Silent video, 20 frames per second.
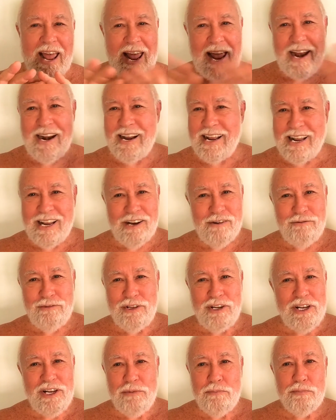any of
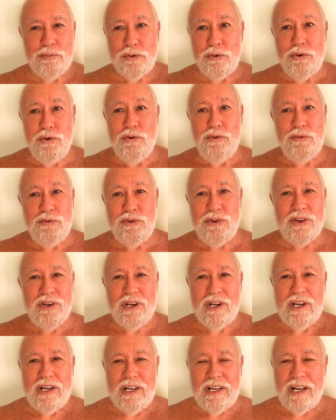the approved
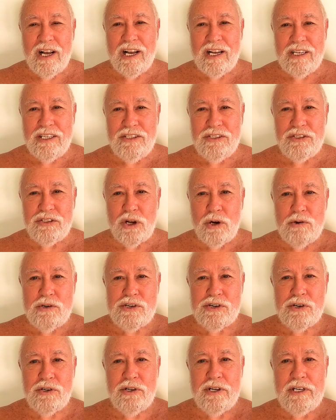uh,
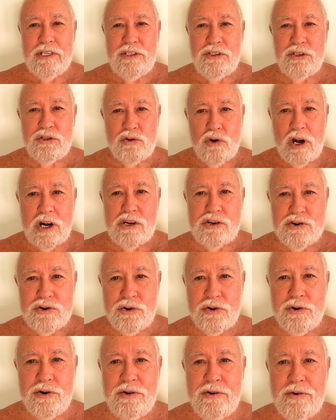socially
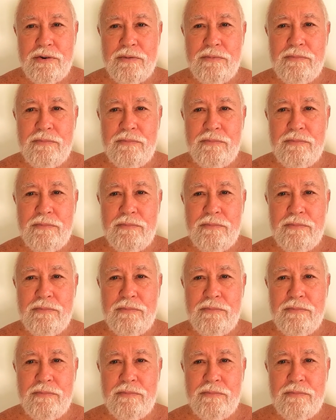structured